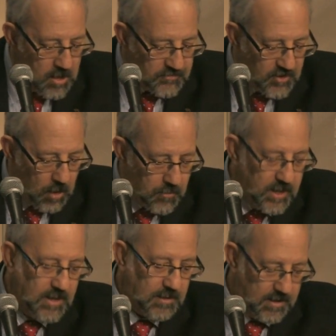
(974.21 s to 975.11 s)
So
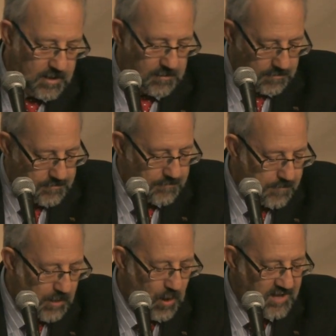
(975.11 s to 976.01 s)
he
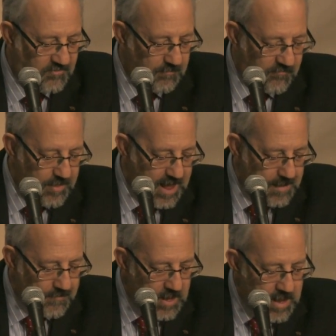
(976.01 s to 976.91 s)
berates them for
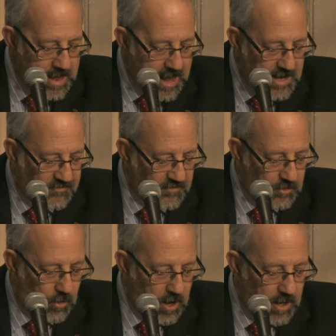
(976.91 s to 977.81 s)
that. And he says
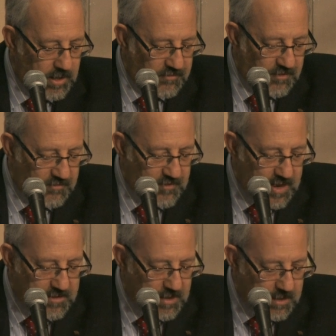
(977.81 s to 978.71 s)

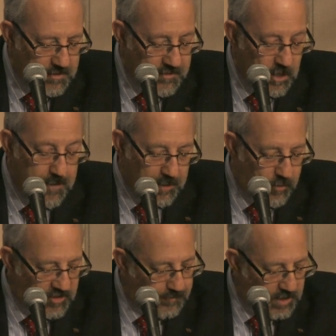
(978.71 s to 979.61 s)
that they're
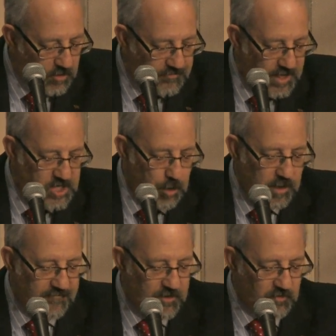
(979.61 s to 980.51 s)
hypocrites because they
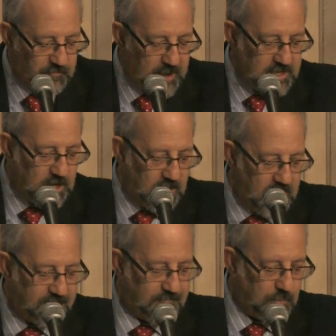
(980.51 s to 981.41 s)
generally view spending on
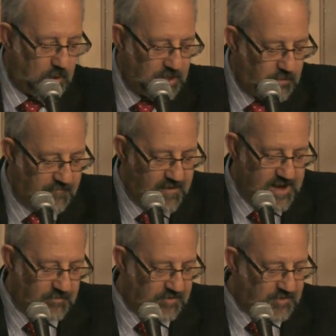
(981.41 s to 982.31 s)
F-22
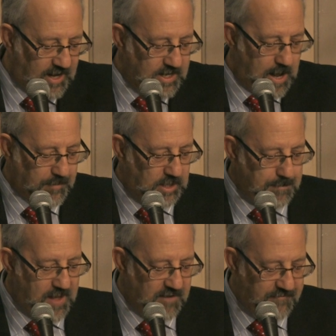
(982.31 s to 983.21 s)
fighters as
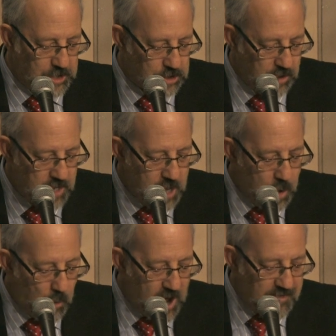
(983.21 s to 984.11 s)
economically beneficial,
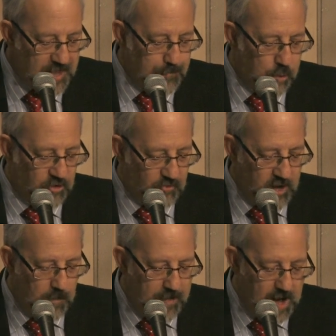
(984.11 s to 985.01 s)
while they
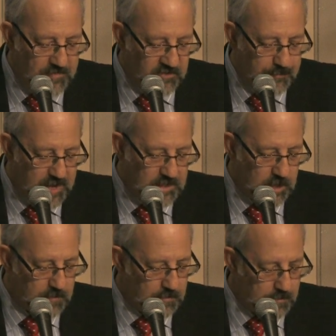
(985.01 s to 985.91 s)
portray Obama's spending
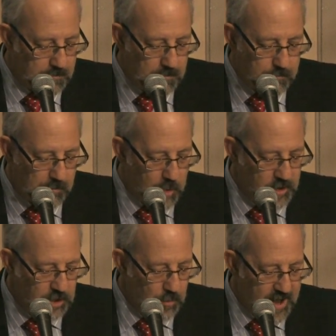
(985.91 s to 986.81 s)
on
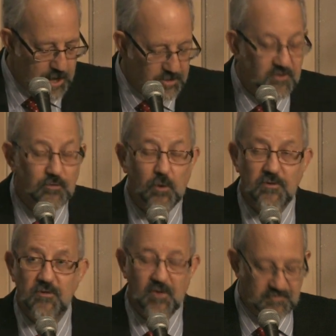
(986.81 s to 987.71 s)
promoting new energy
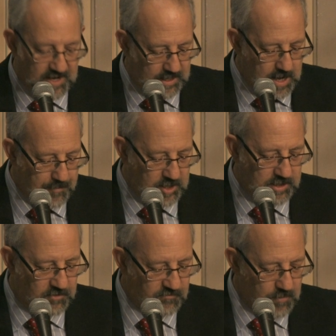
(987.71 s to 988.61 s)
sources as
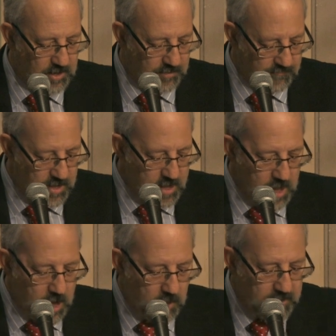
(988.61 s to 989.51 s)
economically destructive.
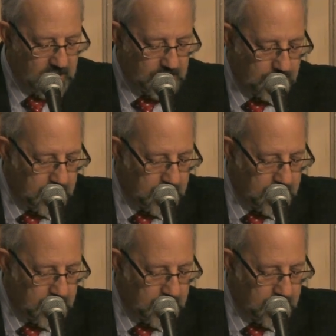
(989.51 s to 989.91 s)
Okay.